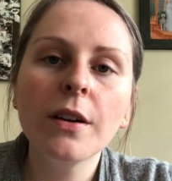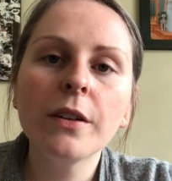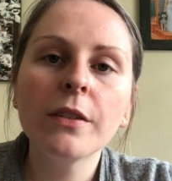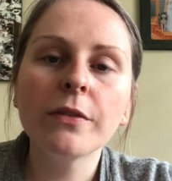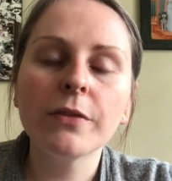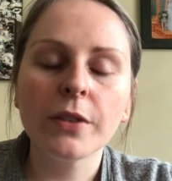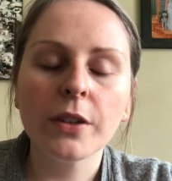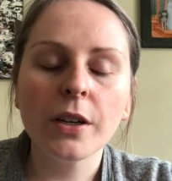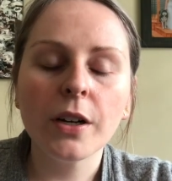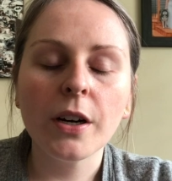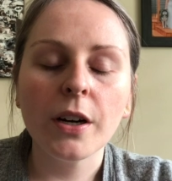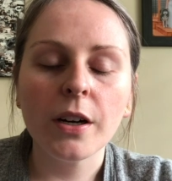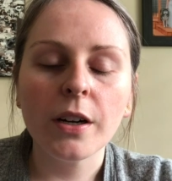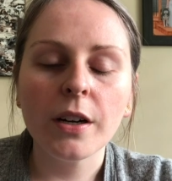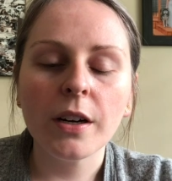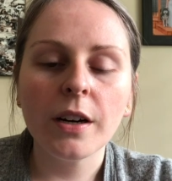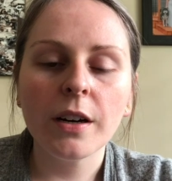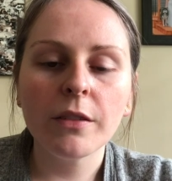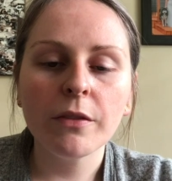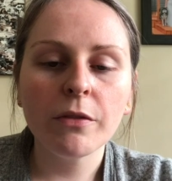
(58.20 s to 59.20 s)
for
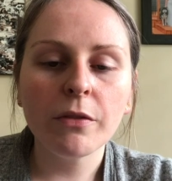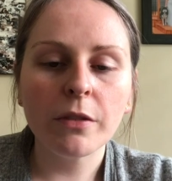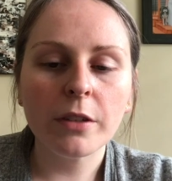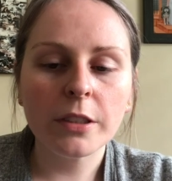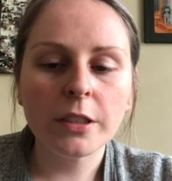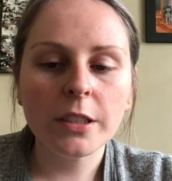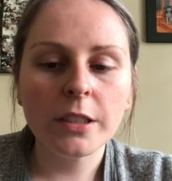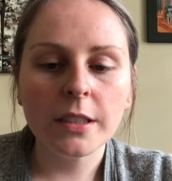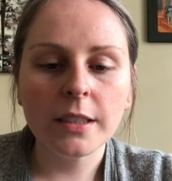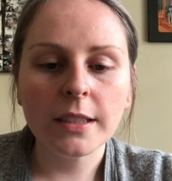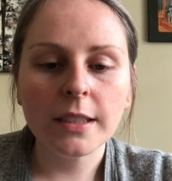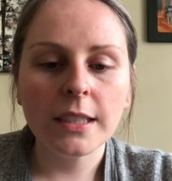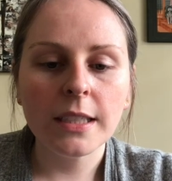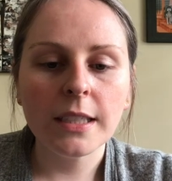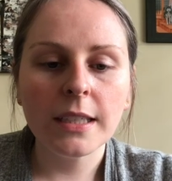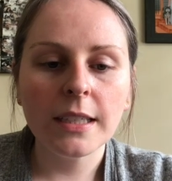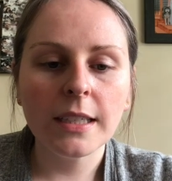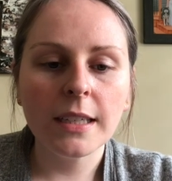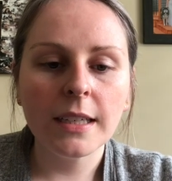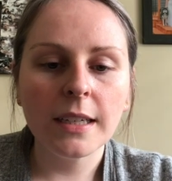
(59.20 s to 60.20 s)
her,
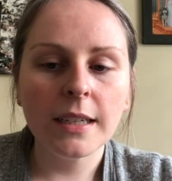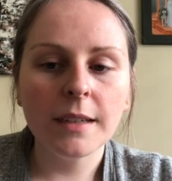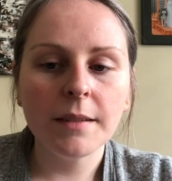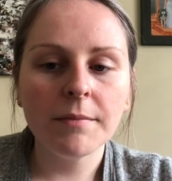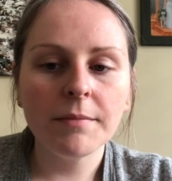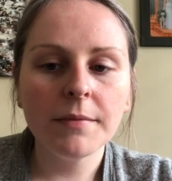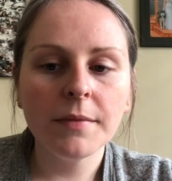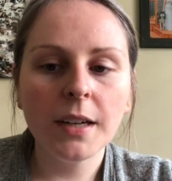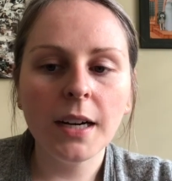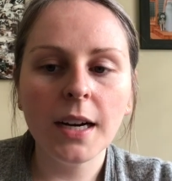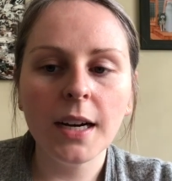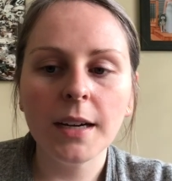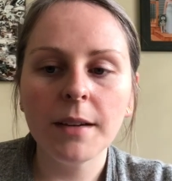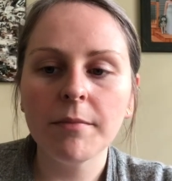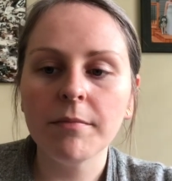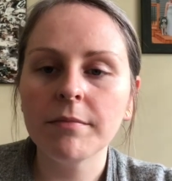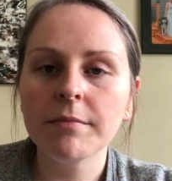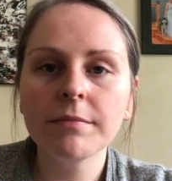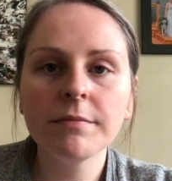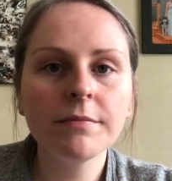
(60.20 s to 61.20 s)
unfortunately, um,
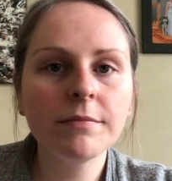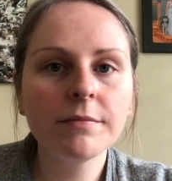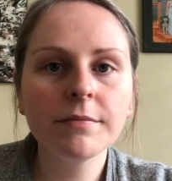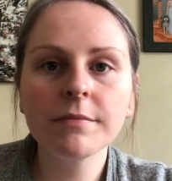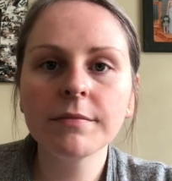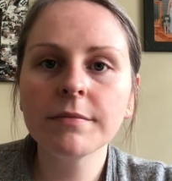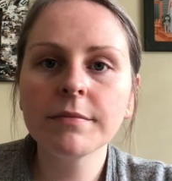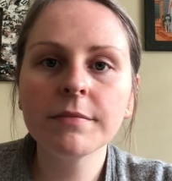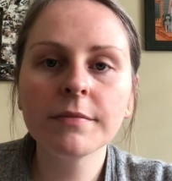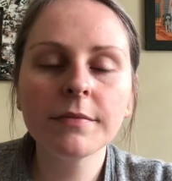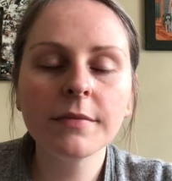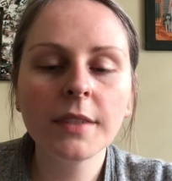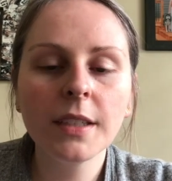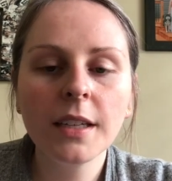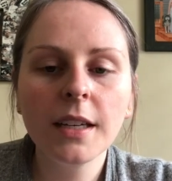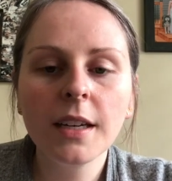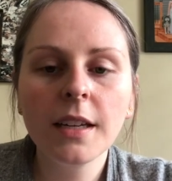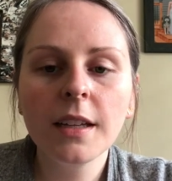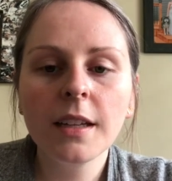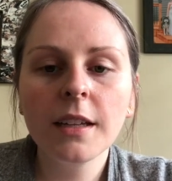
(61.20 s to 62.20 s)
I'm
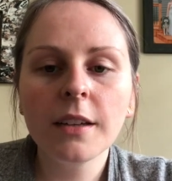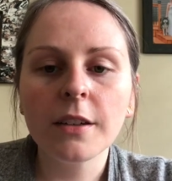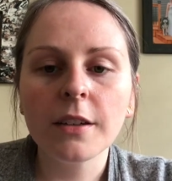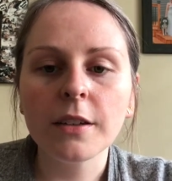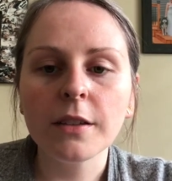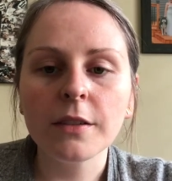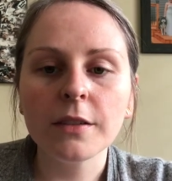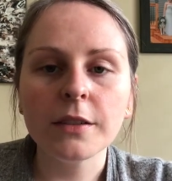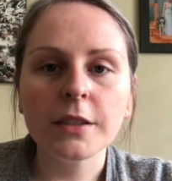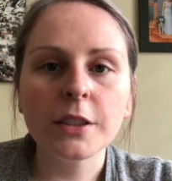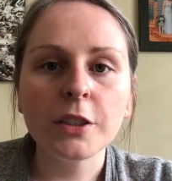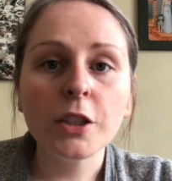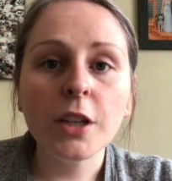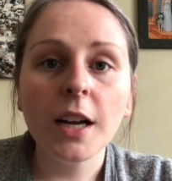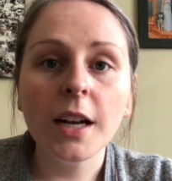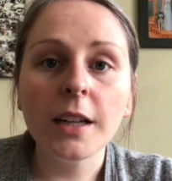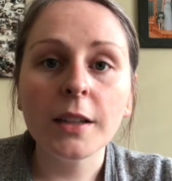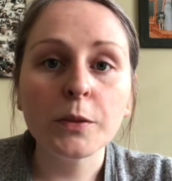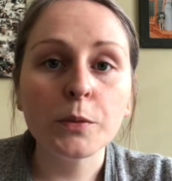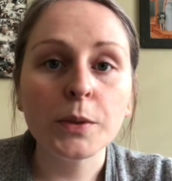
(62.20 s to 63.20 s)
her only
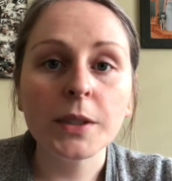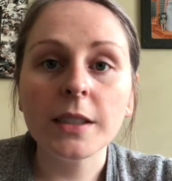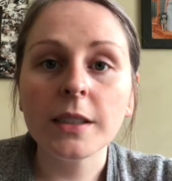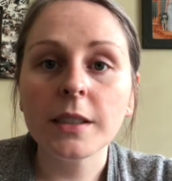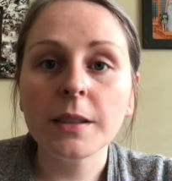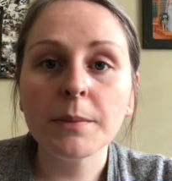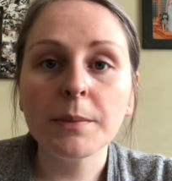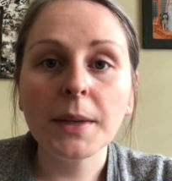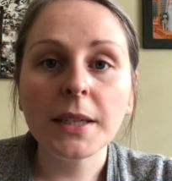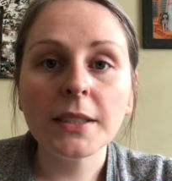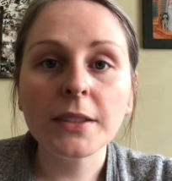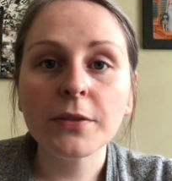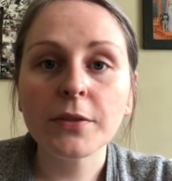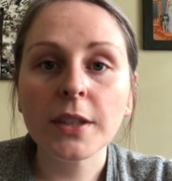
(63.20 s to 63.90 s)
child. We're best